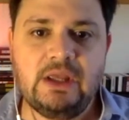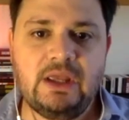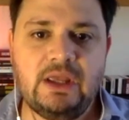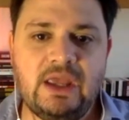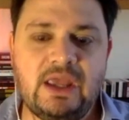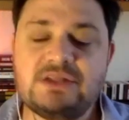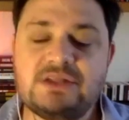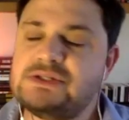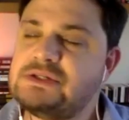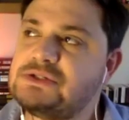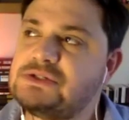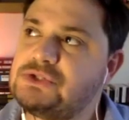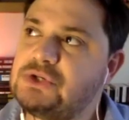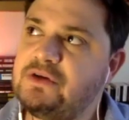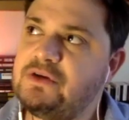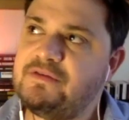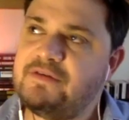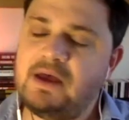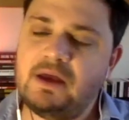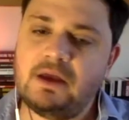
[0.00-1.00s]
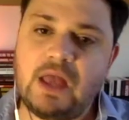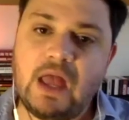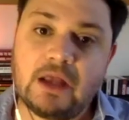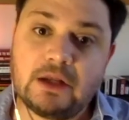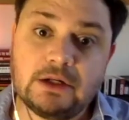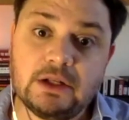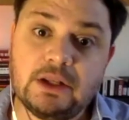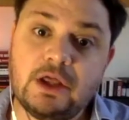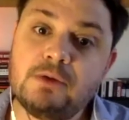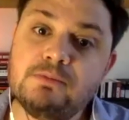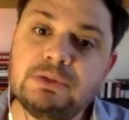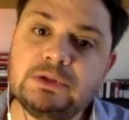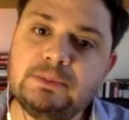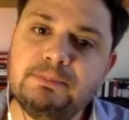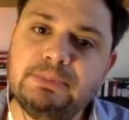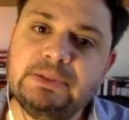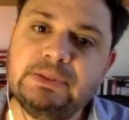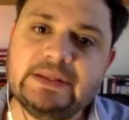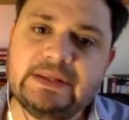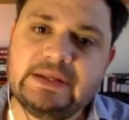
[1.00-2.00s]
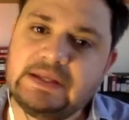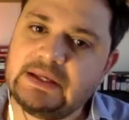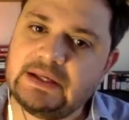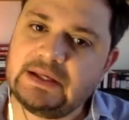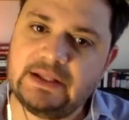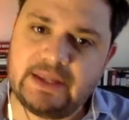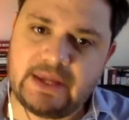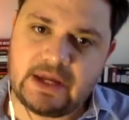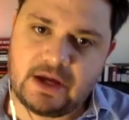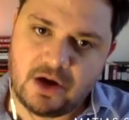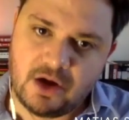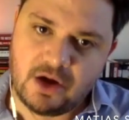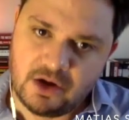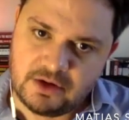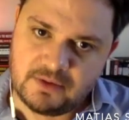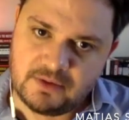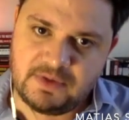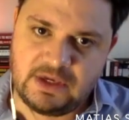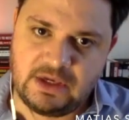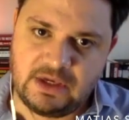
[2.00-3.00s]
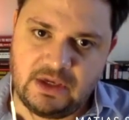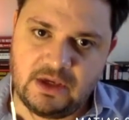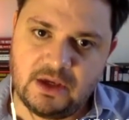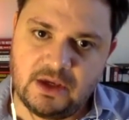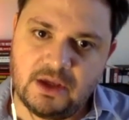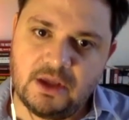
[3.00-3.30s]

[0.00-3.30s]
It's sort of a global political economy